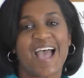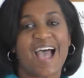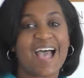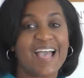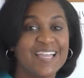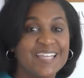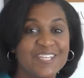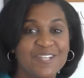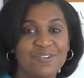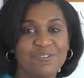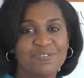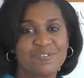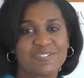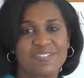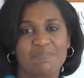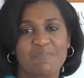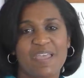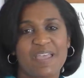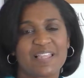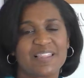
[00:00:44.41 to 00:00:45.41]
I use
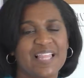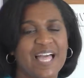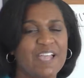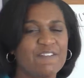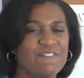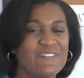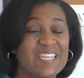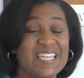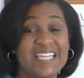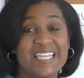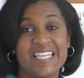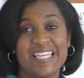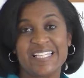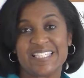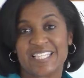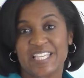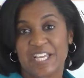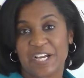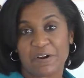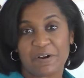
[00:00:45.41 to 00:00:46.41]
to make life
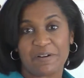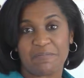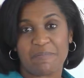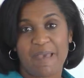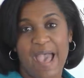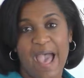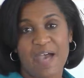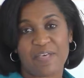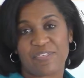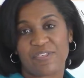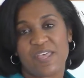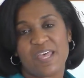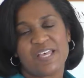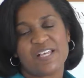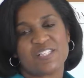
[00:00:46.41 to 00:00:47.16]
easier in math.